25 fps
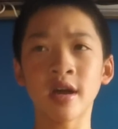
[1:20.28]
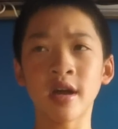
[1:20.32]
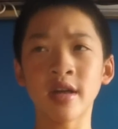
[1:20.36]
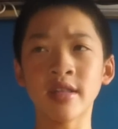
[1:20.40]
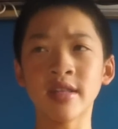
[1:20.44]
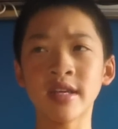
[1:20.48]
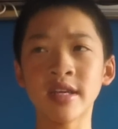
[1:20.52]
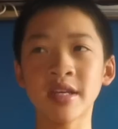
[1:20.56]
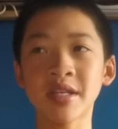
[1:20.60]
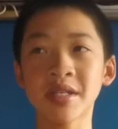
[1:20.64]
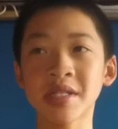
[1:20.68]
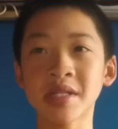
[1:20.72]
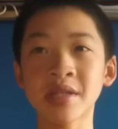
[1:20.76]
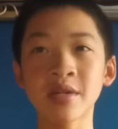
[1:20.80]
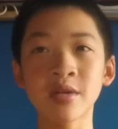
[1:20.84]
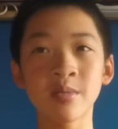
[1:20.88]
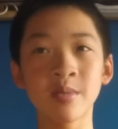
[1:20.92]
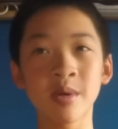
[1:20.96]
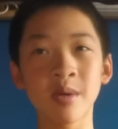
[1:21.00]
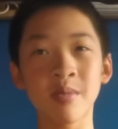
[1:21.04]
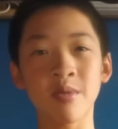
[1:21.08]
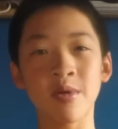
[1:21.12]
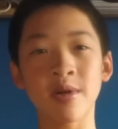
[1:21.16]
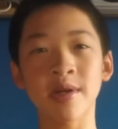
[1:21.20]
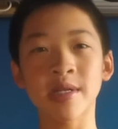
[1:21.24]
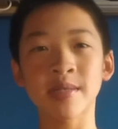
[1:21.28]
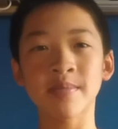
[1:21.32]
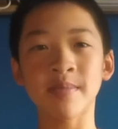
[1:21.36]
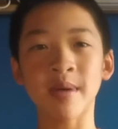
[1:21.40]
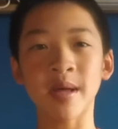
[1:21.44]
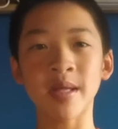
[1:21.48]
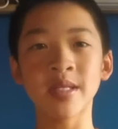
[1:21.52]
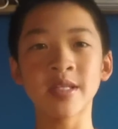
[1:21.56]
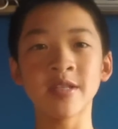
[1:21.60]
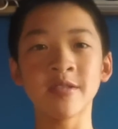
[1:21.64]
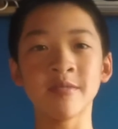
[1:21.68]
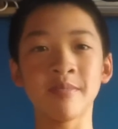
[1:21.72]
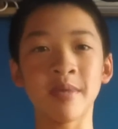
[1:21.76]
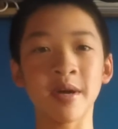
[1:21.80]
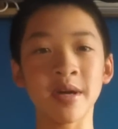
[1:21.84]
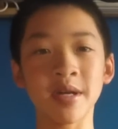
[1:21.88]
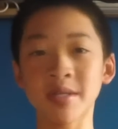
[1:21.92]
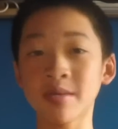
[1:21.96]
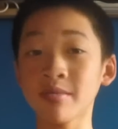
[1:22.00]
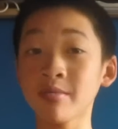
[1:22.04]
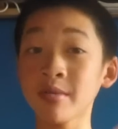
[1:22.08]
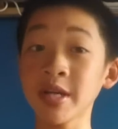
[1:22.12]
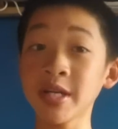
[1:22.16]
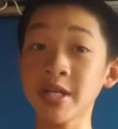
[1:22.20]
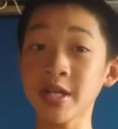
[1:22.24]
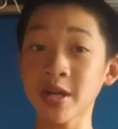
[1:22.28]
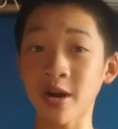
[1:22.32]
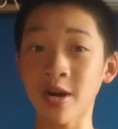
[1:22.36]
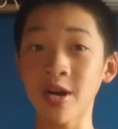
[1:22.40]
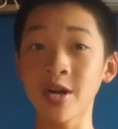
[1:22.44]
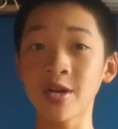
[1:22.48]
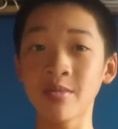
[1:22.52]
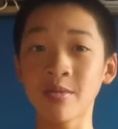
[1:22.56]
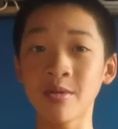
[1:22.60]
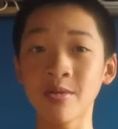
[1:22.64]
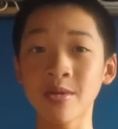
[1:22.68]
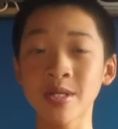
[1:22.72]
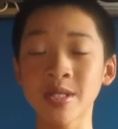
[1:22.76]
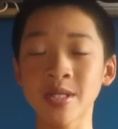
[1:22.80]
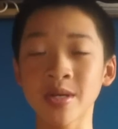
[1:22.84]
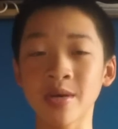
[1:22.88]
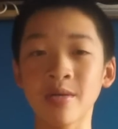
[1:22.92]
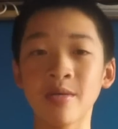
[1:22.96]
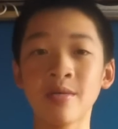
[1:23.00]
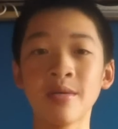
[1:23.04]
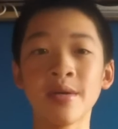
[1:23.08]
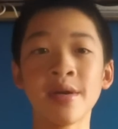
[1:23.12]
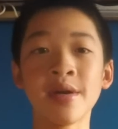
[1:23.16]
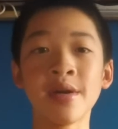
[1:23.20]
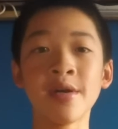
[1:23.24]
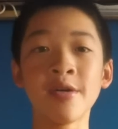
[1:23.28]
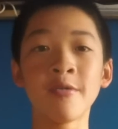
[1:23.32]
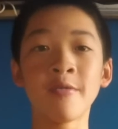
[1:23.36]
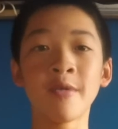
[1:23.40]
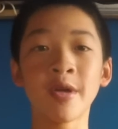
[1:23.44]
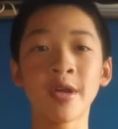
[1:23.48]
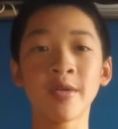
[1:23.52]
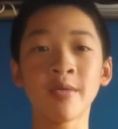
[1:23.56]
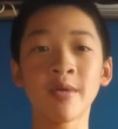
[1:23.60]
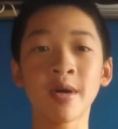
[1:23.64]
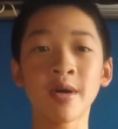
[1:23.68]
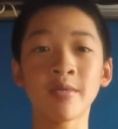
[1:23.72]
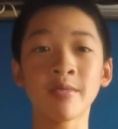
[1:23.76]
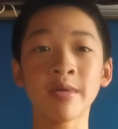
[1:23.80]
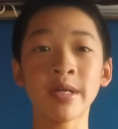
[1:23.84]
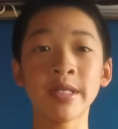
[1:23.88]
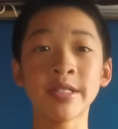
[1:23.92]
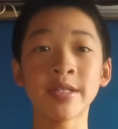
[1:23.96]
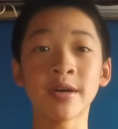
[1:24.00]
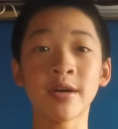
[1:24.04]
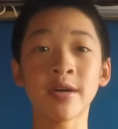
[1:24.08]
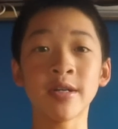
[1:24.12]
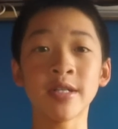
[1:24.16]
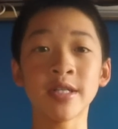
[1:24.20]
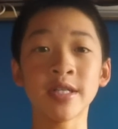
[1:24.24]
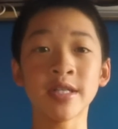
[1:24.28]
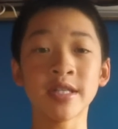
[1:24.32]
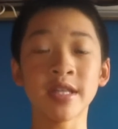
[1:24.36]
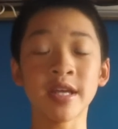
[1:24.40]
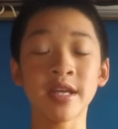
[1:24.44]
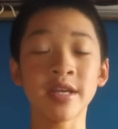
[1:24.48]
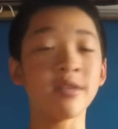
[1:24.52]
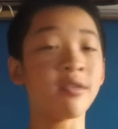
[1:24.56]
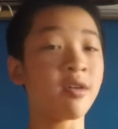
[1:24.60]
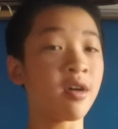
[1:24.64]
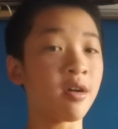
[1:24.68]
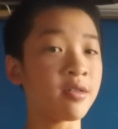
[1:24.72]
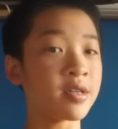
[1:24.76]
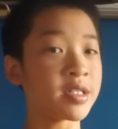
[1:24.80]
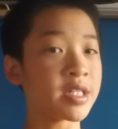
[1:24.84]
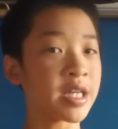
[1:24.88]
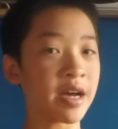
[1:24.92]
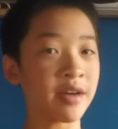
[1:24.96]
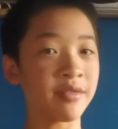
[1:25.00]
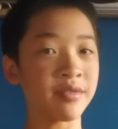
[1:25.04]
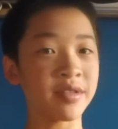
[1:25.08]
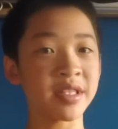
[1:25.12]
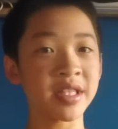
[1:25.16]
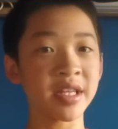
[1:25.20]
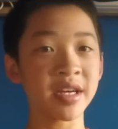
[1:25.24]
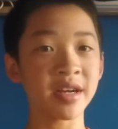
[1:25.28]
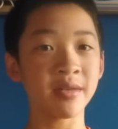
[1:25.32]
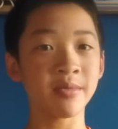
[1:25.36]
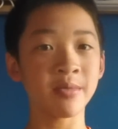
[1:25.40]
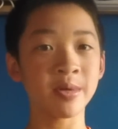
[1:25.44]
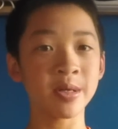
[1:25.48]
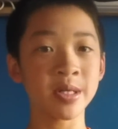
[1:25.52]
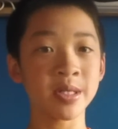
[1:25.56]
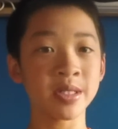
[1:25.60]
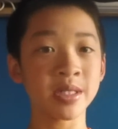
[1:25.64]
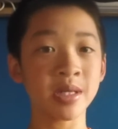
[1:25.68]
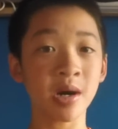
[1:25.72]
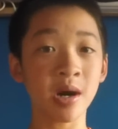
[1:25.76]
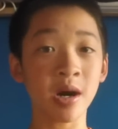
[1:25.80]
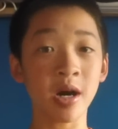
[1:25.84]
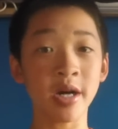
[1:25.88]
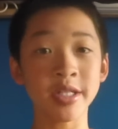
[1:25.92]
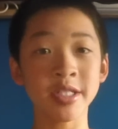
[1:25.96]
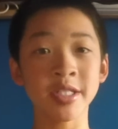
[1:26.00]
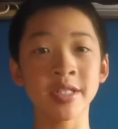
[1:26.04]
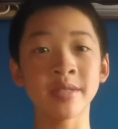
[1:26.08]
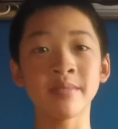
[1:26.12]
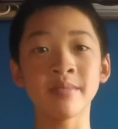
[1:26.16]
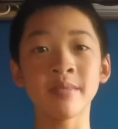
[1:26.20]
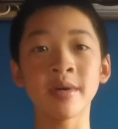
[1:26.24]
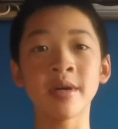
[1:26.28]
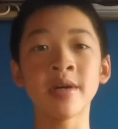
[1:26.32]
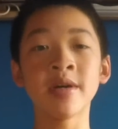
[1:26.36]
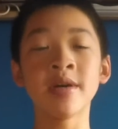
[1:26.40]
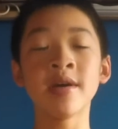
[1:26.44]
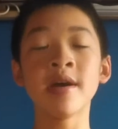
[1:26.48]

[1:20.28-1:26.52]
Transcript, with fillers: I think it's a little bit more expensive, but it's rechargeable, so when you want to recharge it, then you'll always have it there, which is awesome.